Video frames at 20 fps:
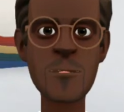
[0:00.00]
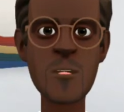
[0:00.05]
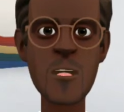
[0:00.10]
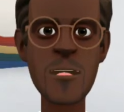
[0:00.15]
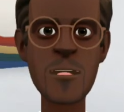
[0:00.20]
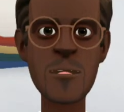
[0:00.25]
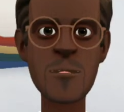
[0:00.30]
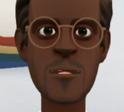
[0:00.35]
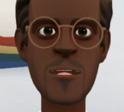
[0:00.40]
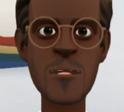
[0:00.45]
To
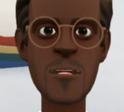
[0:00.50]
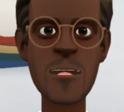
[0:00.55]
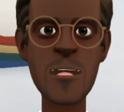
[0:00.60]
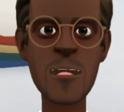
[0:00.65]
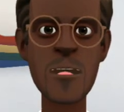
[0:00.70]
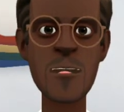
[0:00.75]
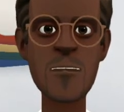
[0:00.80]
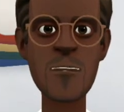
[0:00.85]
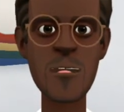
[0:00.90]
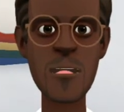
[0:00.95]
access
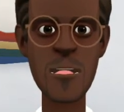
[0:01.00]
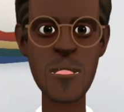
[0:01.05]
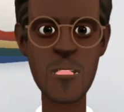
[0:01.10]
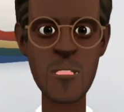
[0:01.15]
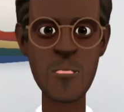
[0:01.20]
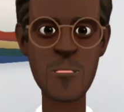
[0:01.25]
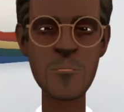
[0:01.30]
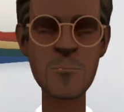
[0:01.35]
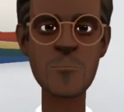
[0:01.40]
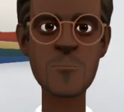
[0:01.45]
these
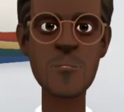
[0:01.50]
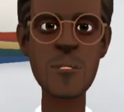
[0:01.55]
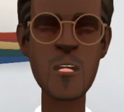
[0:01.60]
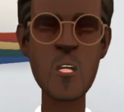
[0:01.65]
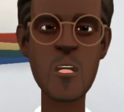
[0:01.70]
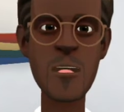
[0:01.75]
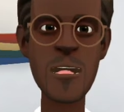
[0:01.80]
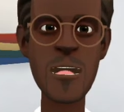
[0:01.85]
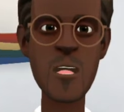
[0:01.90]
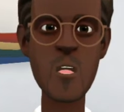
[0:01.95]
features,
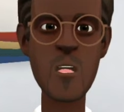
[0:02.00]
you need